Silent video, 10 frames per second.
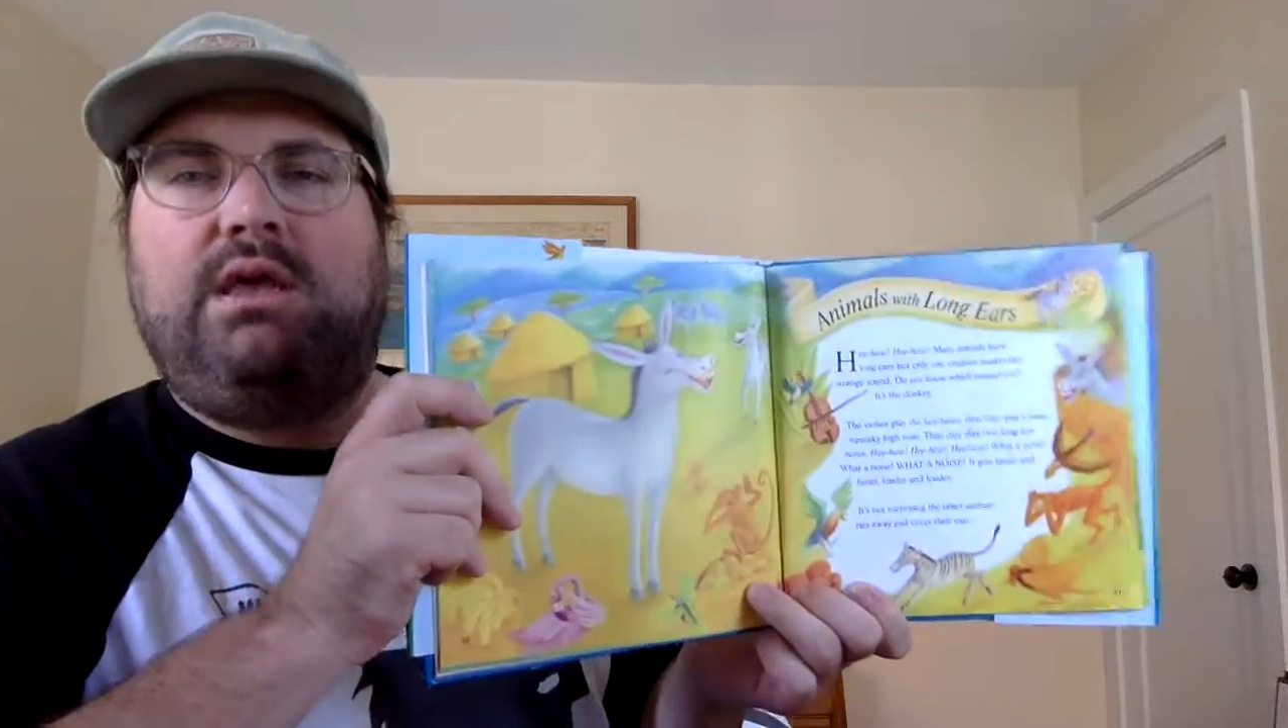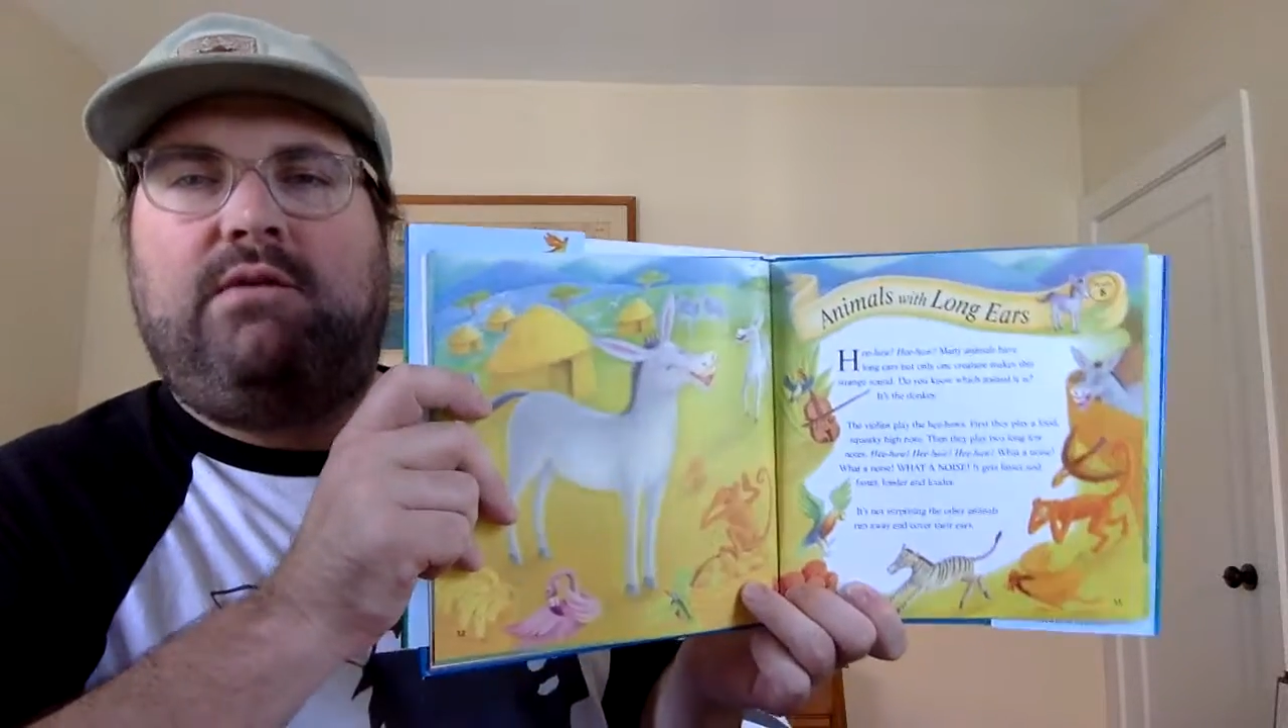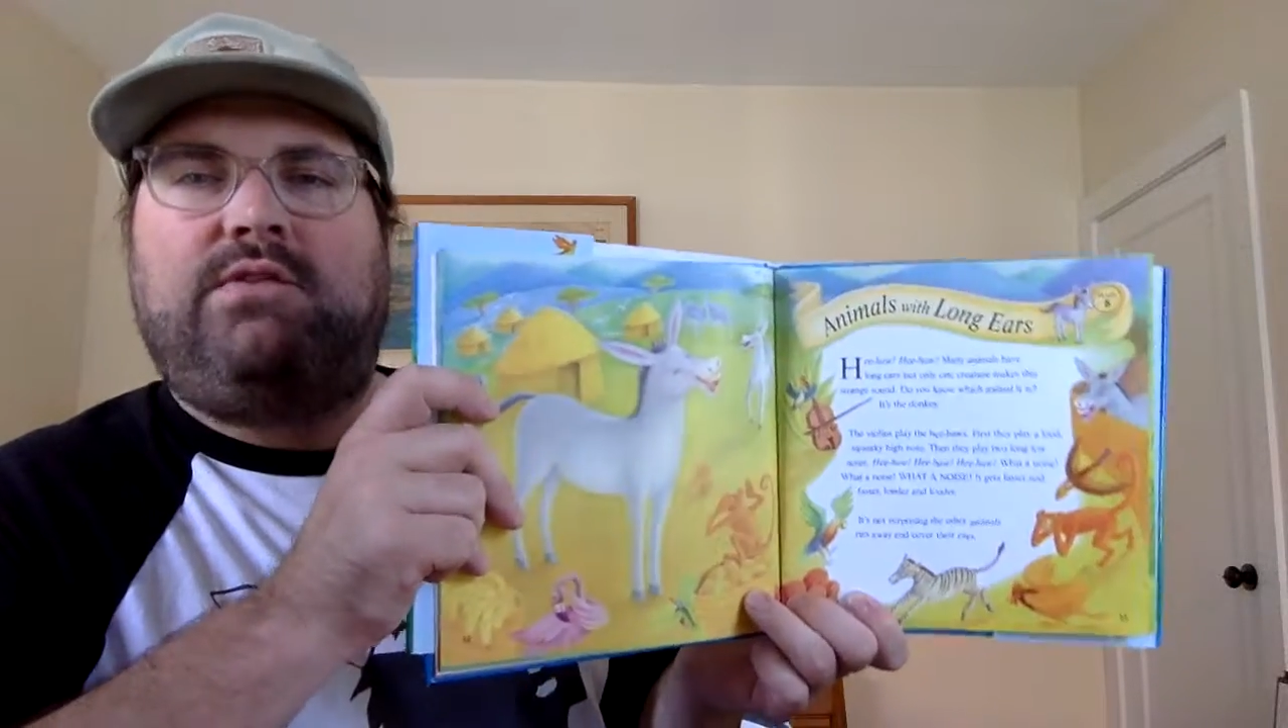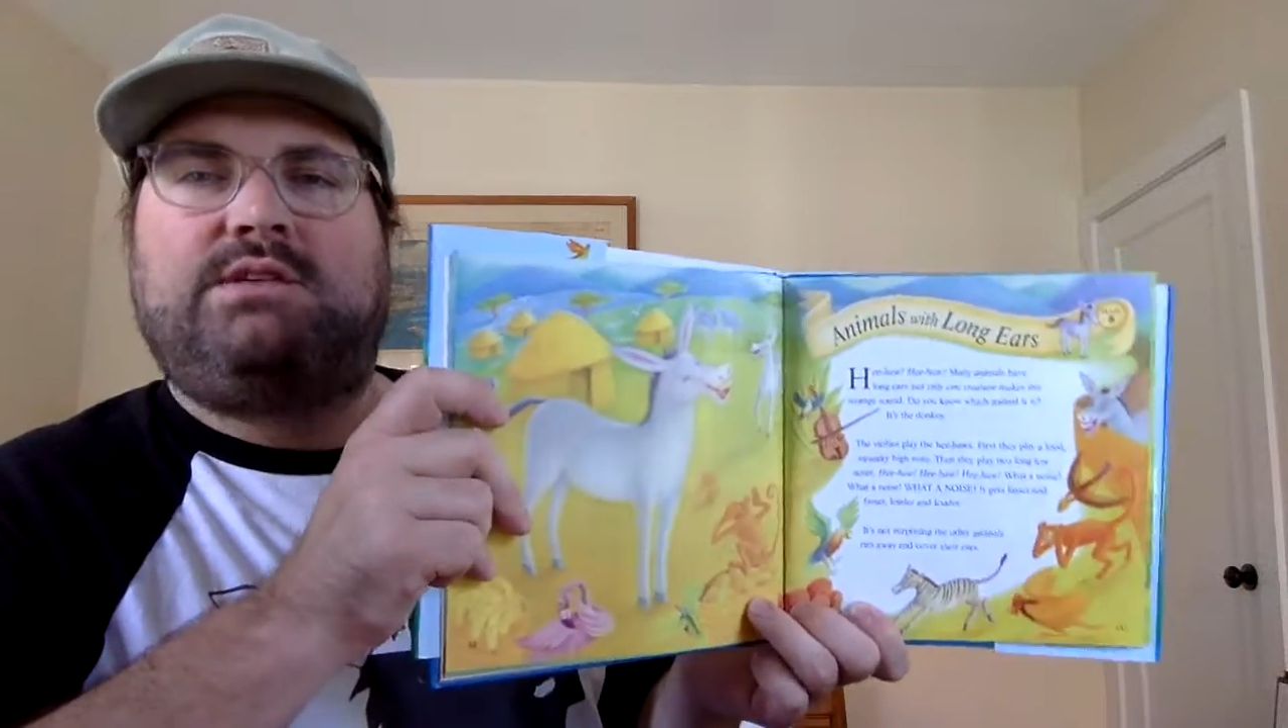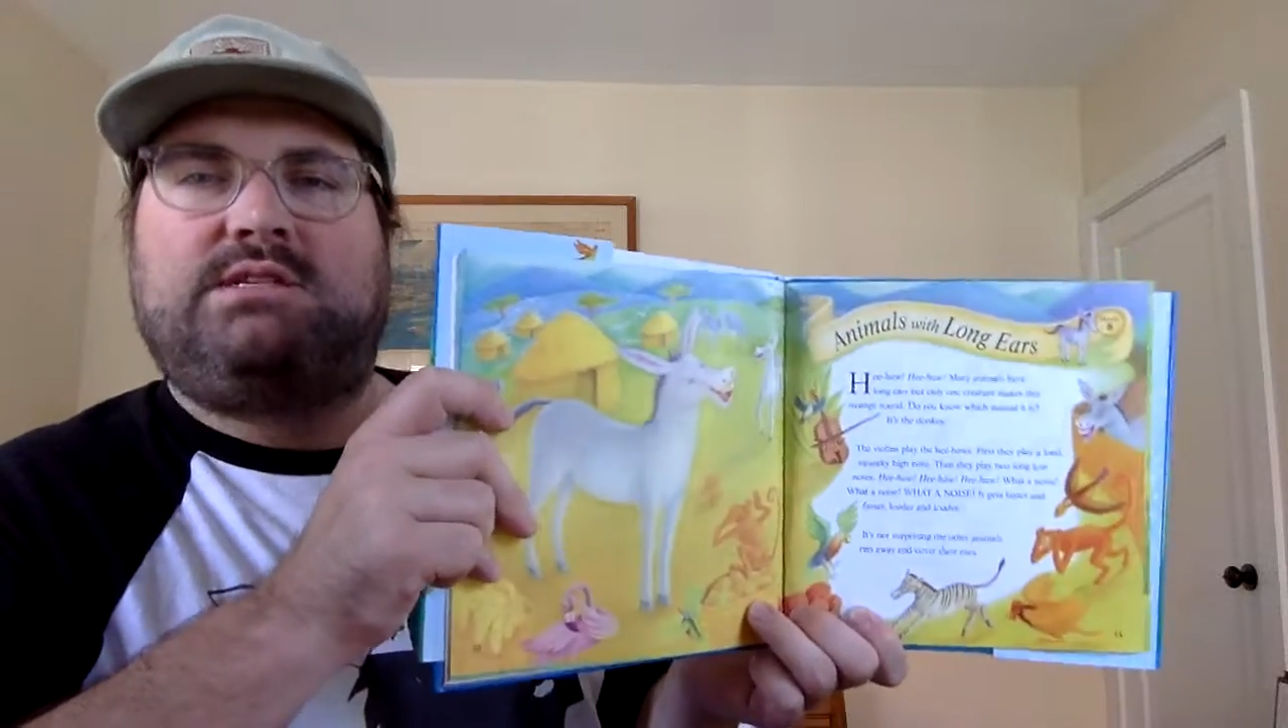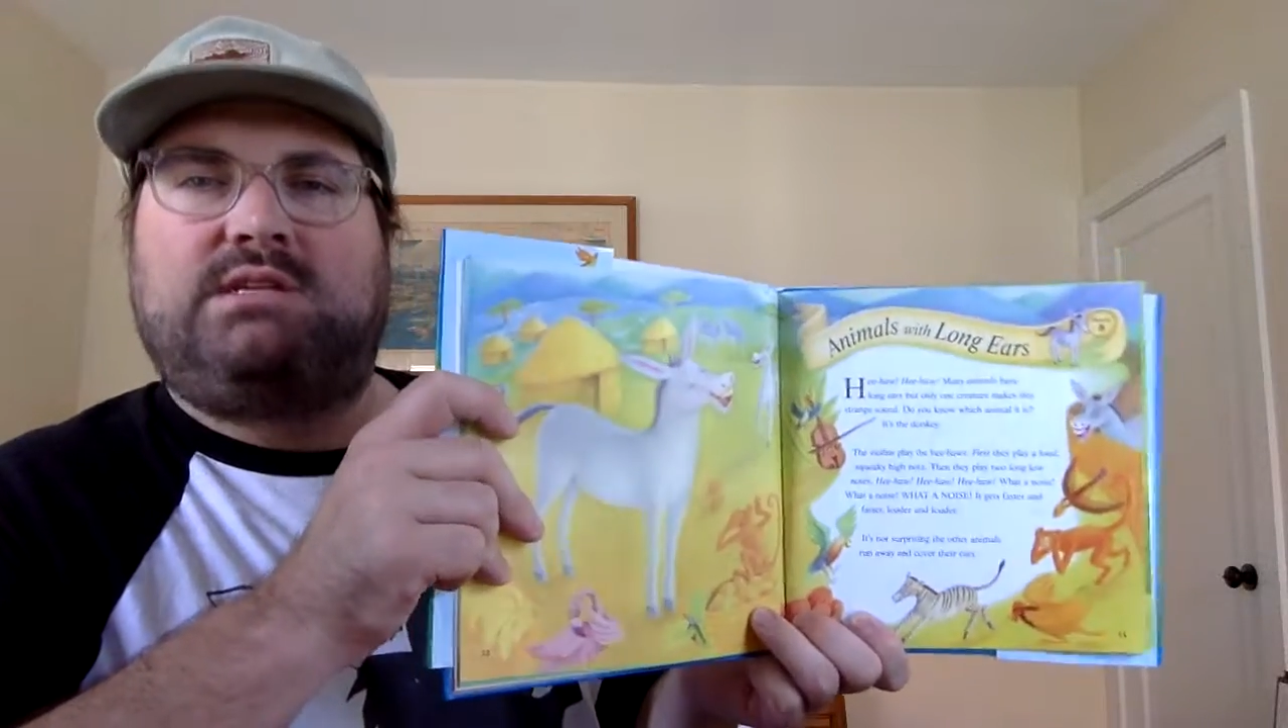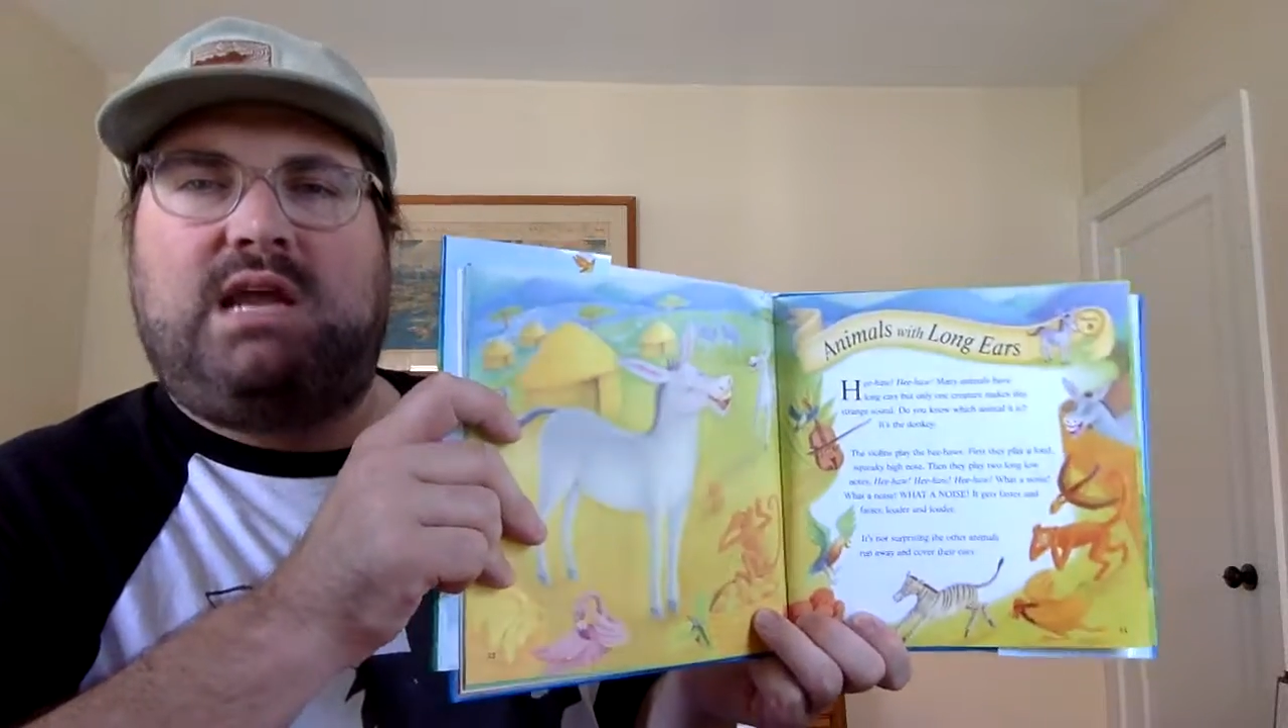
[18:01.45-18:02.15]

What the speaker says: if this is an